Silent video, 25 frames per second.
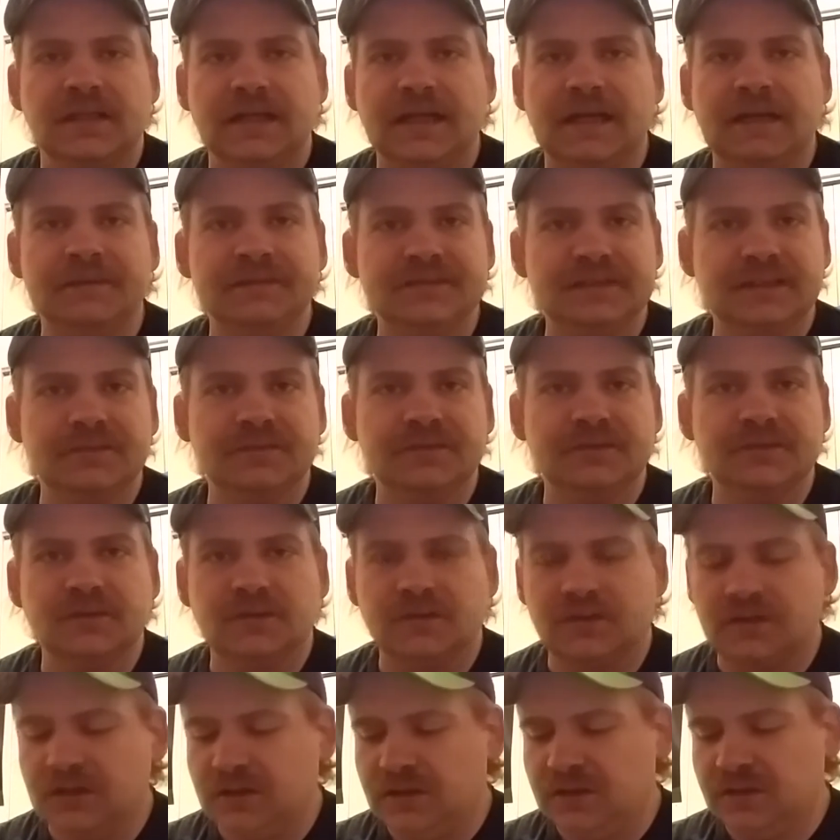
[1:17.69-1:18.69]
I'm definitely
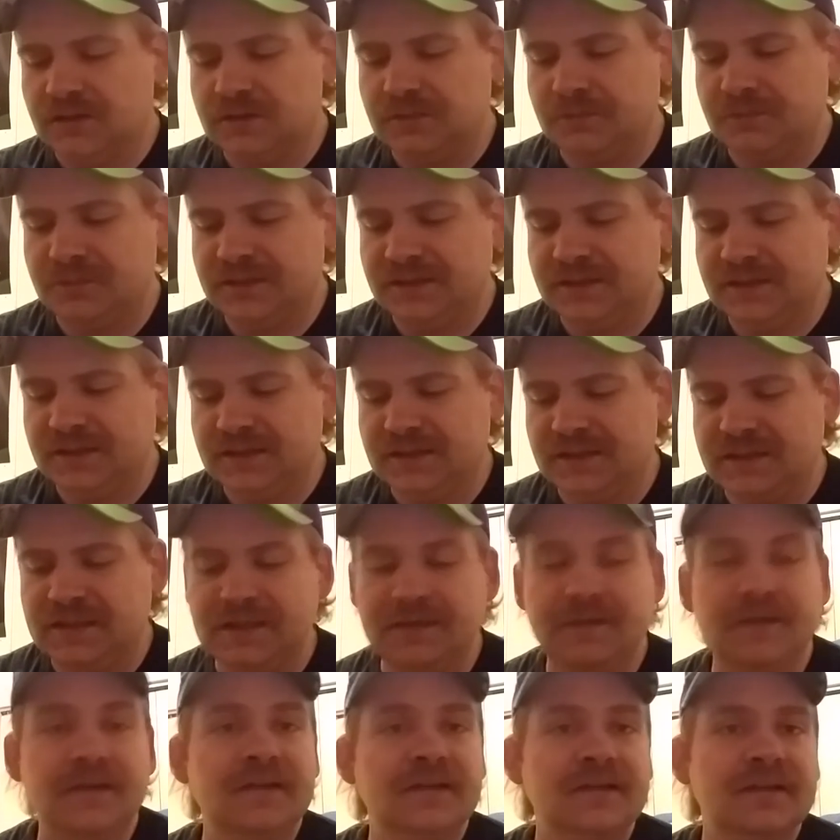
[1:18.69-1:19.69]
going to call and complain on
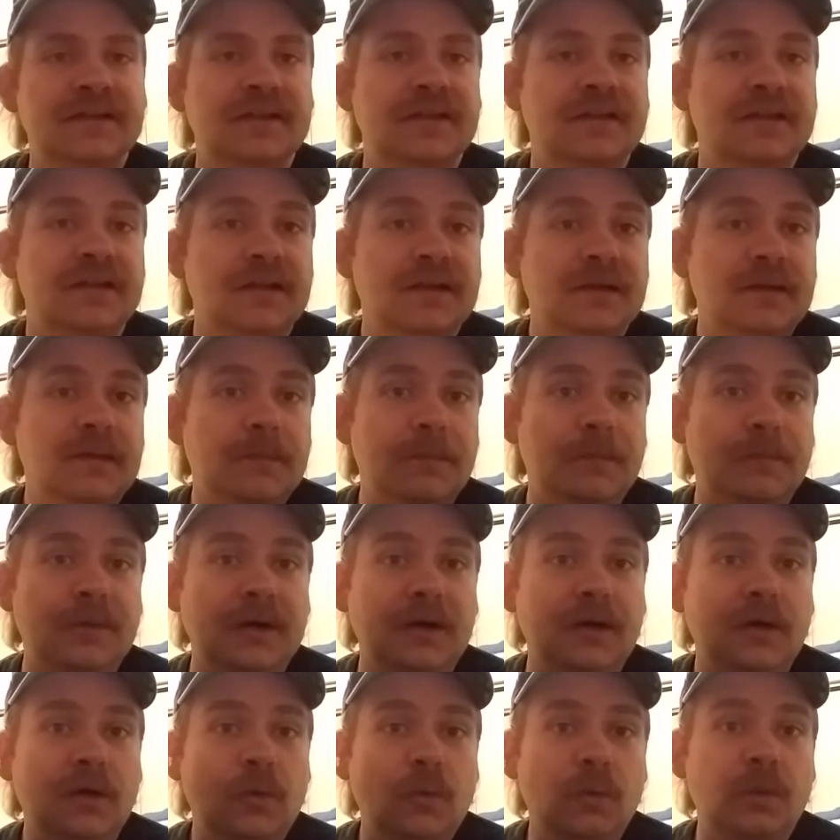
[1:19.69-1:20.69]
that.
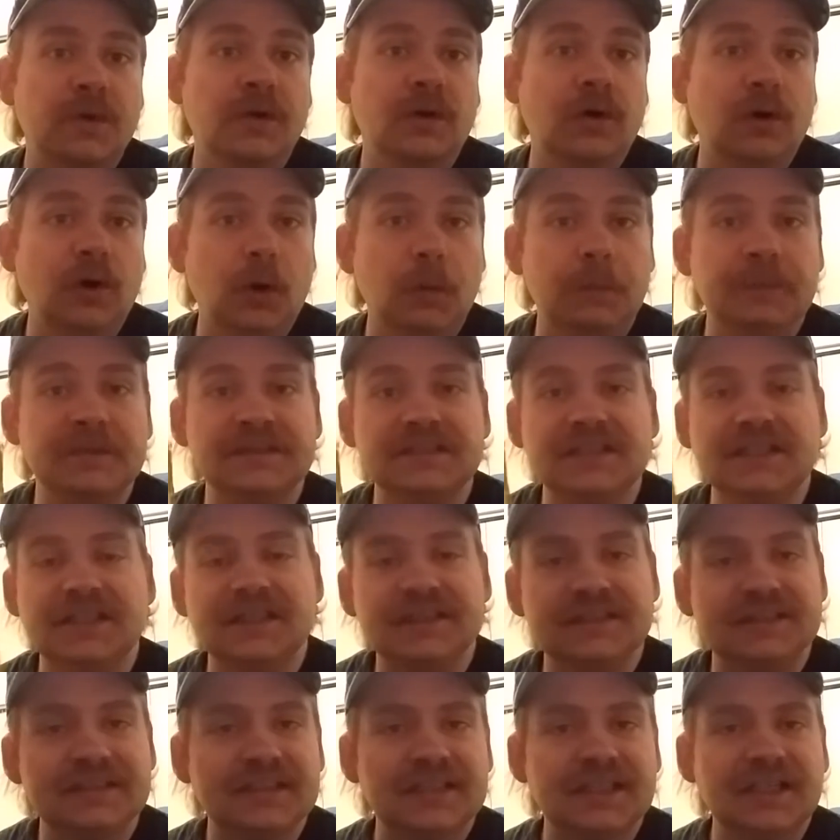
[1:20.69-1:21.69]
But we're going to open
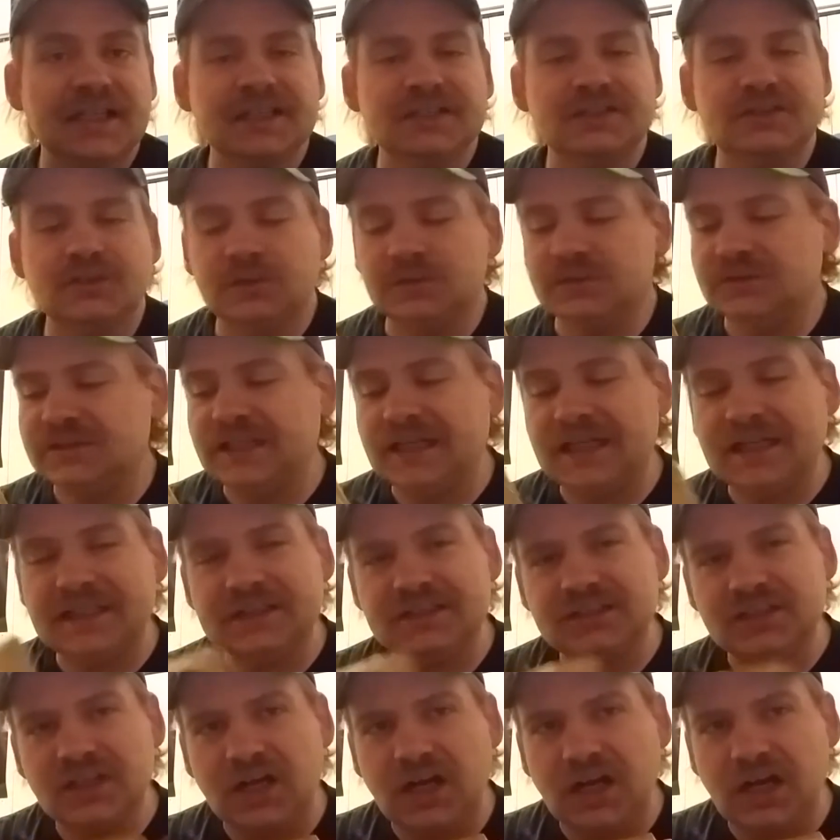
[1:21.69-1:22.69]
this and show you
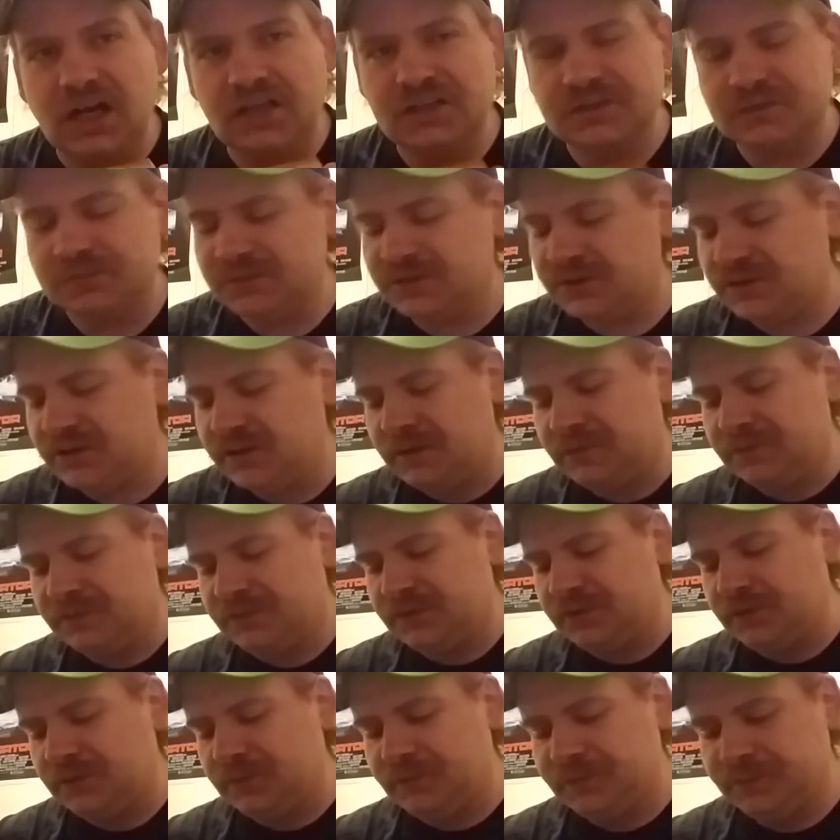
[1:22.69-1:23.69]
guys the awesome stuff.
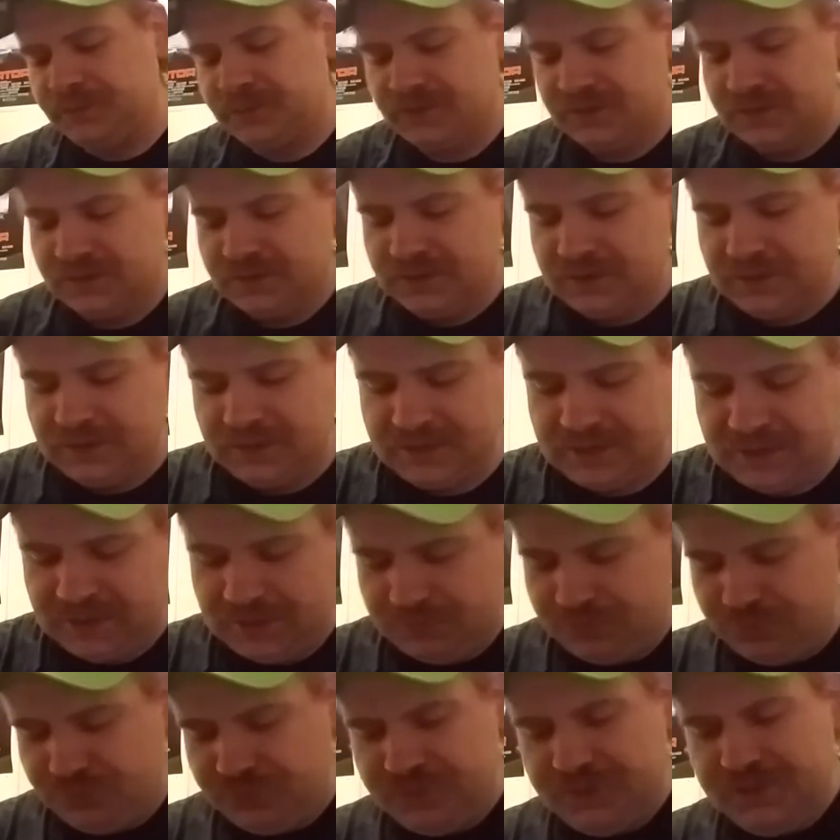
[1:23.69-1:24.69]
So I got a
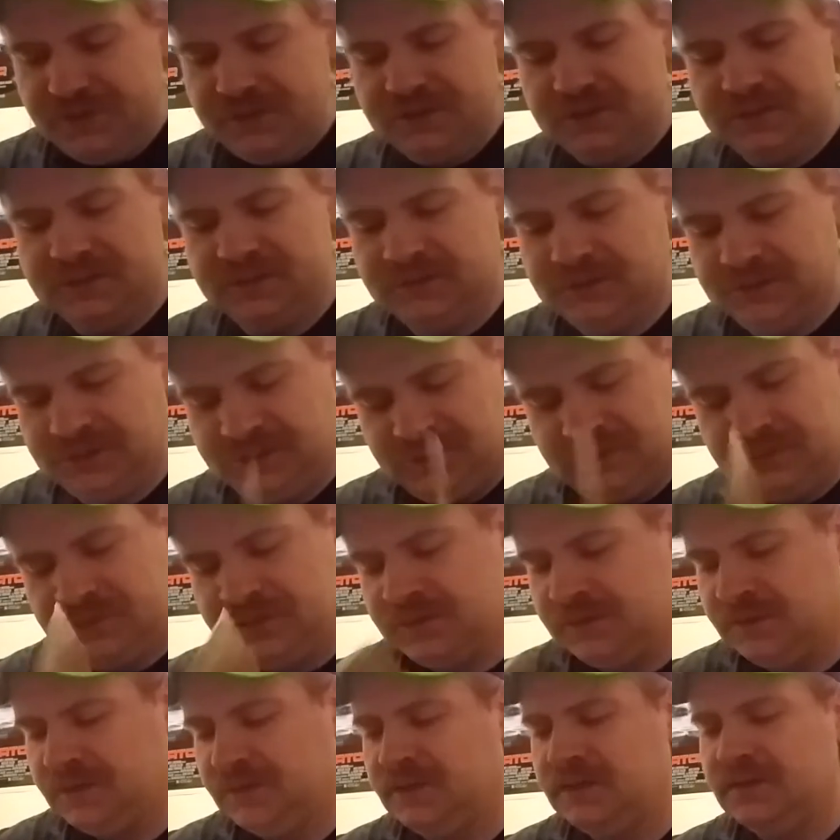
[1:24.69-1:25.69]

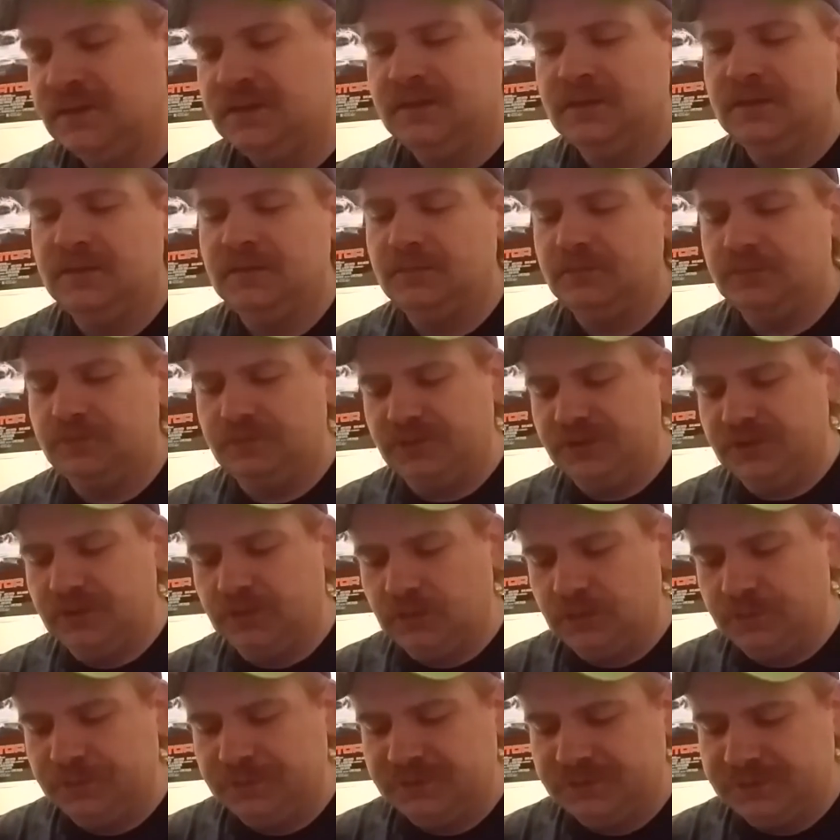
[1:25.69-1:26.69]

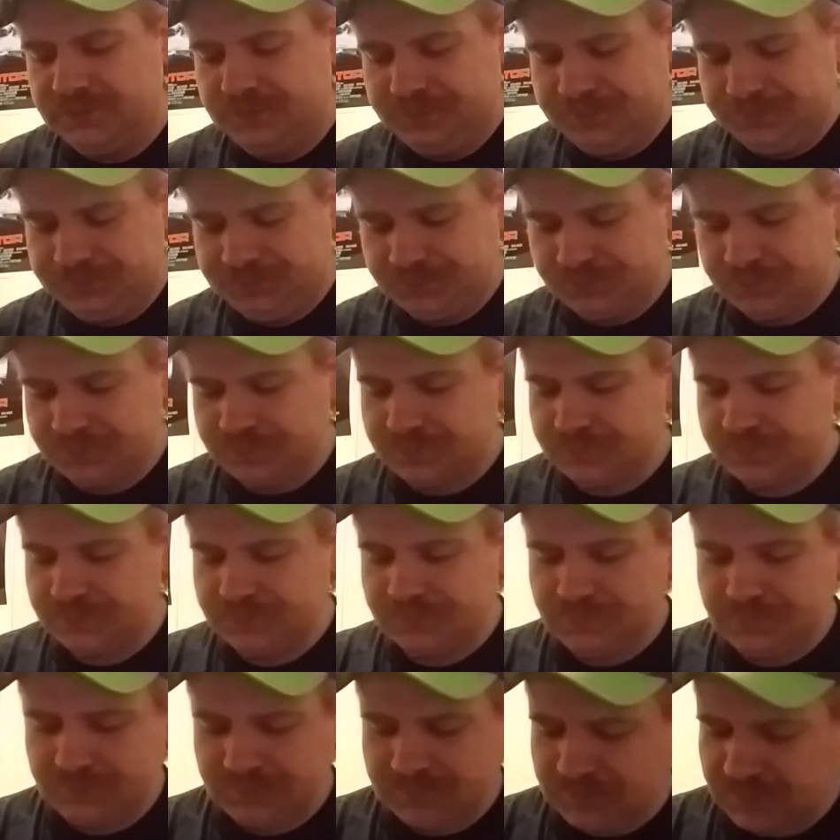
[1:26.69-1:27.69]
pre-open,
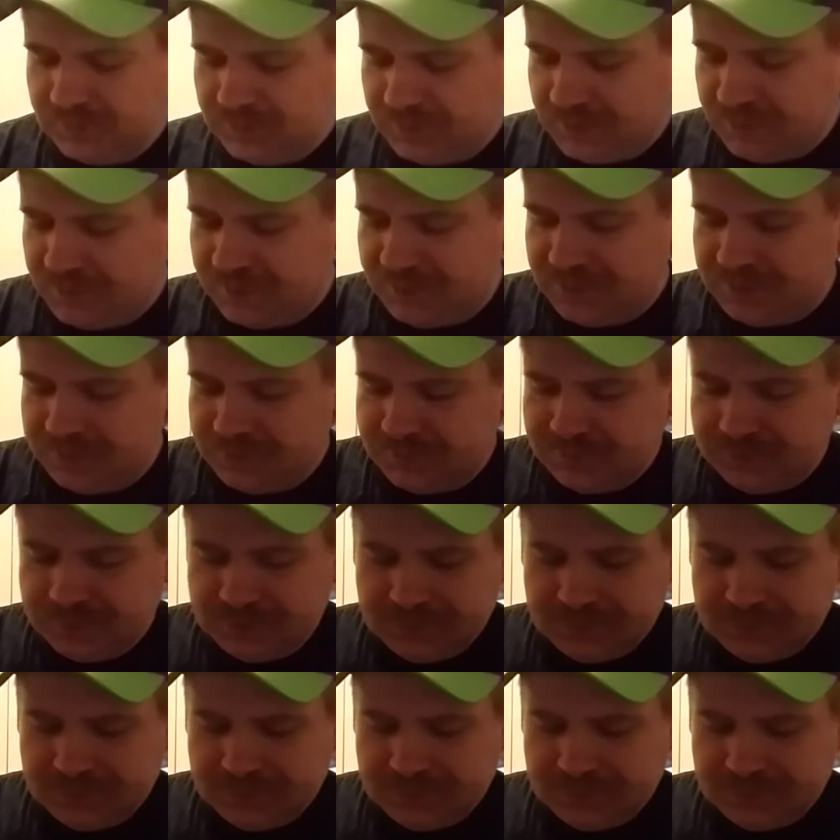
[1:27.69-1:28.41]
and